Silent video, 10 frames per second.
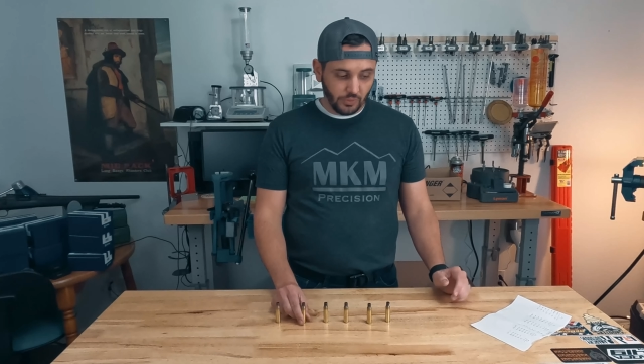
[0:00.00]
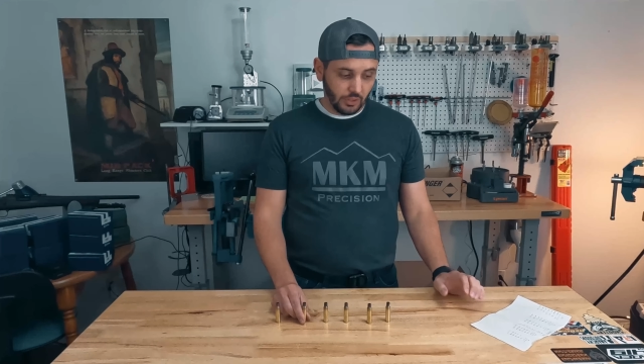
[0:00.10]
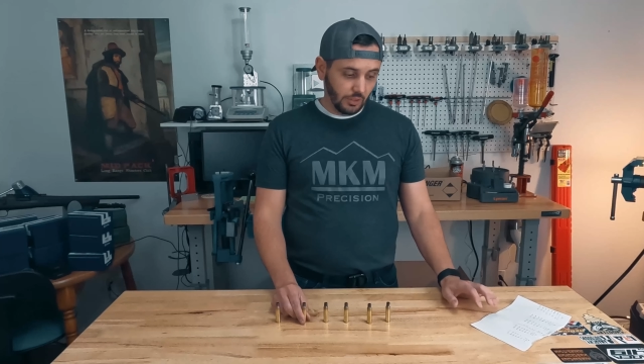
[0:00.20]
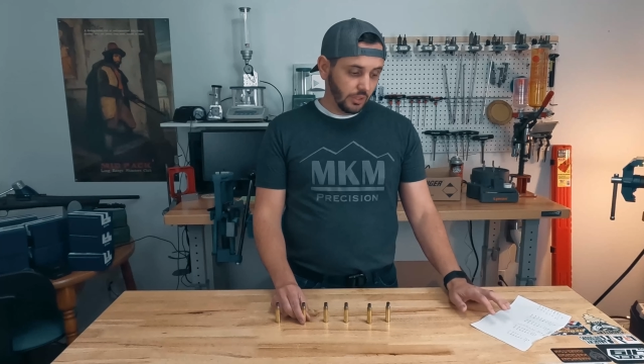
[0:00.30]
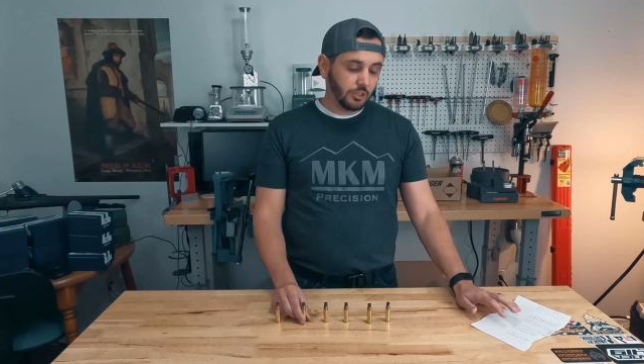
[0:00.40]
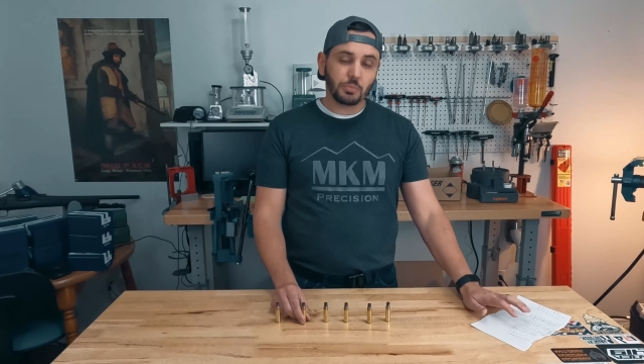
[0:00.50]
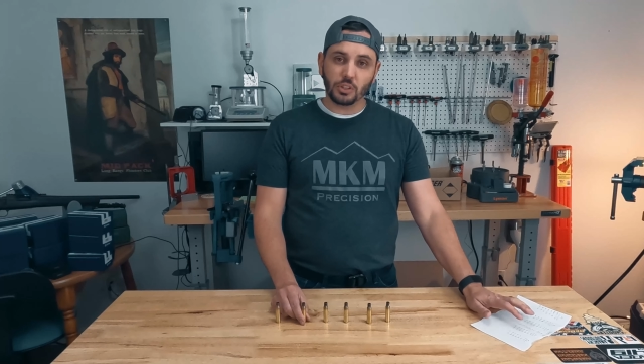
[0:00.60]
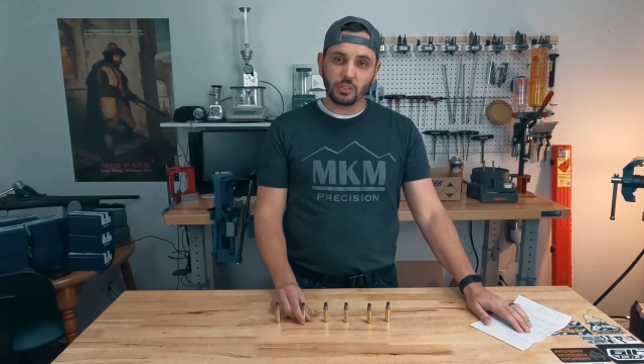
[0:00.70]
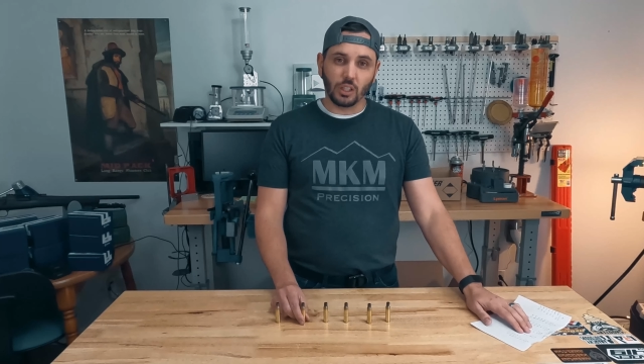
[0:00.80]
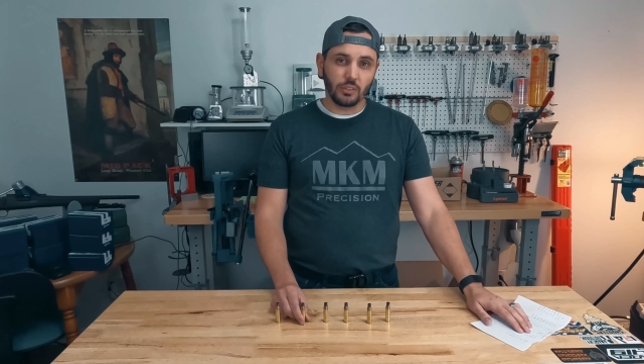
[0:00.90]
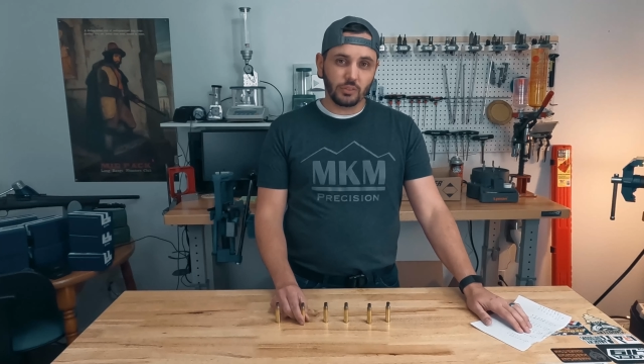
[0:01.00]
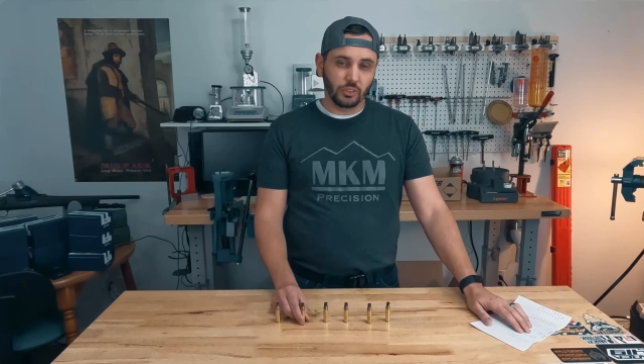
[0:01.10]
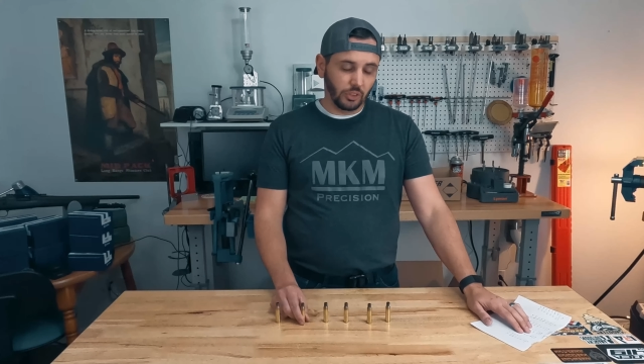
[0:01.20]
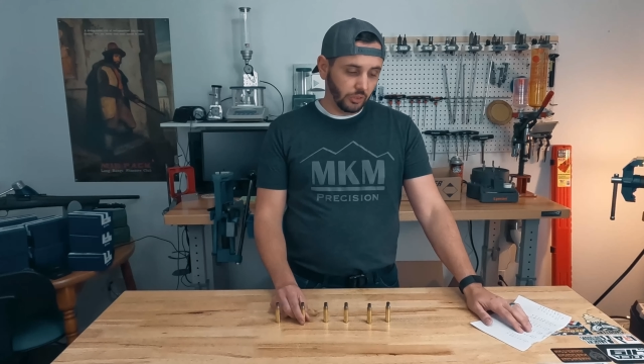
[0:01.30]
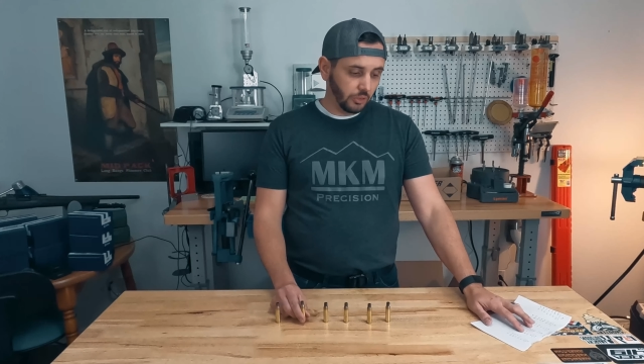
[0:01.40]
it is pretty soft,
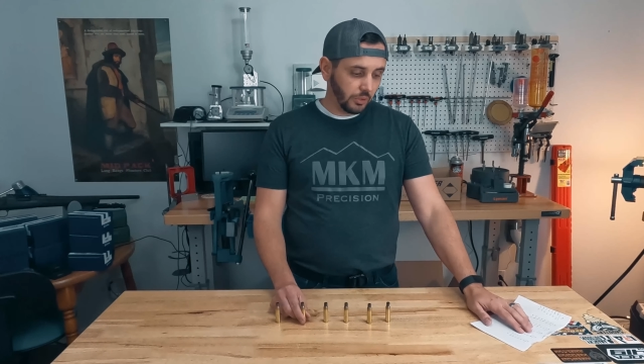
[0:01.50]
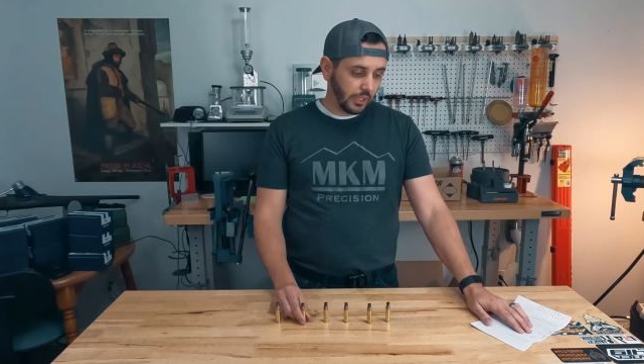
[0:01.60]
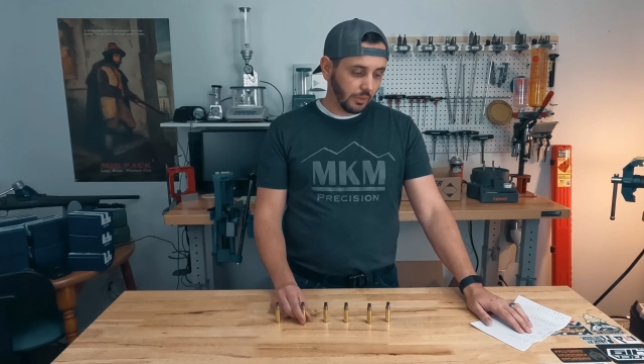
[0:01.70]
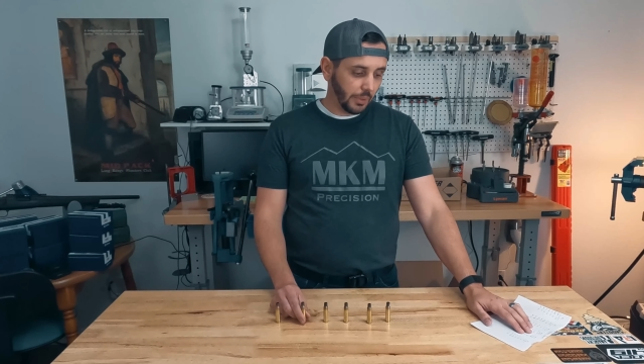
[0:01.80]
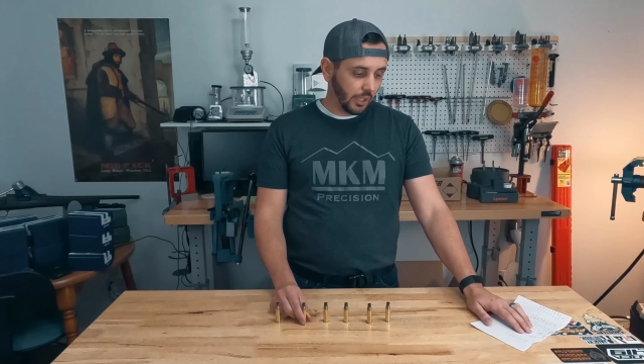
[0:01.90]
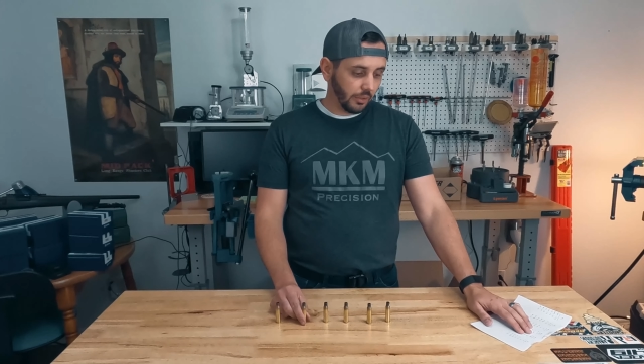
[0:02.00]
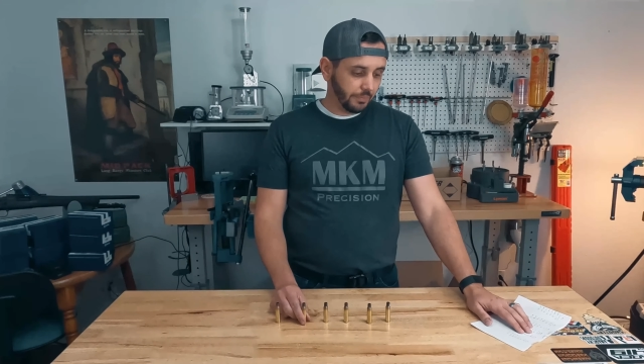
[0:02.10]
no doubt about it.